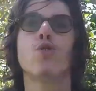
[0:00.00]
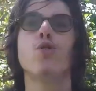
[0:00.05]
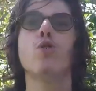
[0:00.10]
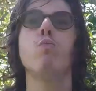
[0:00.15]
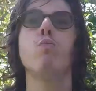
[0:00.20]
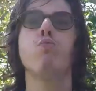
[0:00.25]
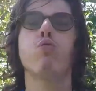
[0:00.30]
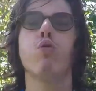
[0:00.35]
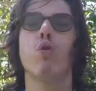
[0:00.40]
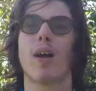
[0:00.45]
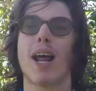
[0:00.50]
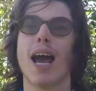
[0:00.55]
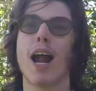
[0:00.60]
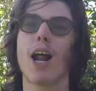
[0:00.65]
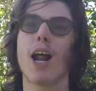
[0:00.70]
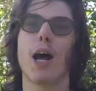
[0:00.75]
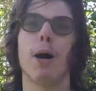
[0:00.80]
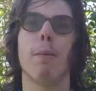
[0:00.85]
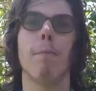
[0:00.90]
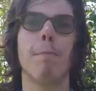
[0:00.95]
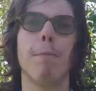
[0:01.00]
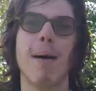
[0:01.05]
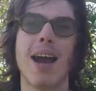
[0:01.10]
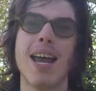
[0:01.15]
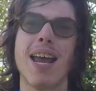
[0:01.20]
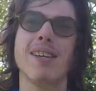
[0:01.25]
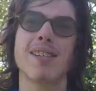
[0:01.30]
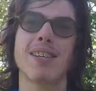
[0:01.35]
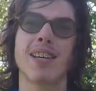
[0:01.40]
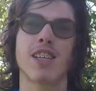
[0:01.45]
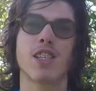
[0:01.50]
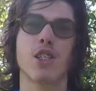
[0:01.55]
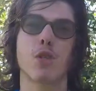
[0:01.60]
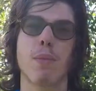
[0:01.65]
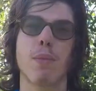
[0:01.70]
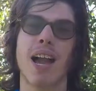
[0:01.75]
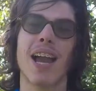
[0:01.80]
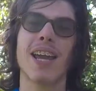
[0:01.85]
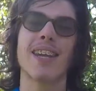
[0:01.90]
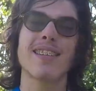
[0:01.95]
to put out amazing,
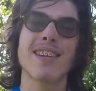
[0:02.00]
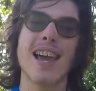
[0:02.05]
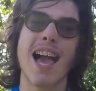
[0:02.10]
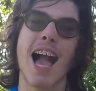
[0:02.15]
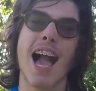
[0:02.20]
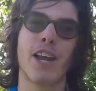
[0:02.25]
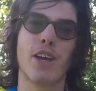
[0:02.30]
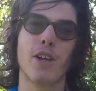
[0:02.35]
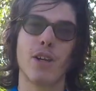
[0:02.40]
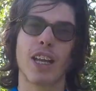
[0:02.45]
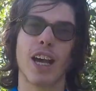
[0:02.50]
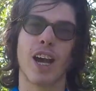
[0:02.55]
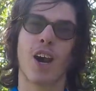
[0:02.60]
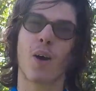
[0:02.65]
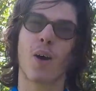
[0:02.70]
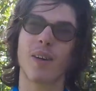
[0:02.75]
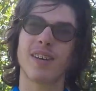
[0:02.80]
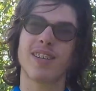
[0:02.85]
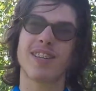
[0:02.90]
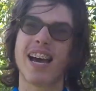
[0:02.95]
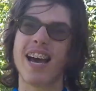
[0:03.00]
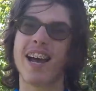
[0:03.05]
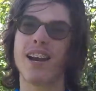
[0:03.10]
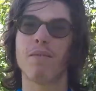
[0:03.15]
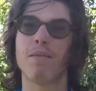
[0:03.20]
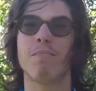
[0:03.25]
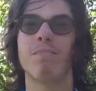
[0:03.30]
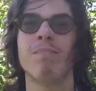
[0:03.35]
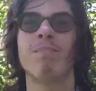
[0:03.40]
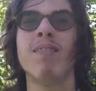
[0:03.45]
spectacular content.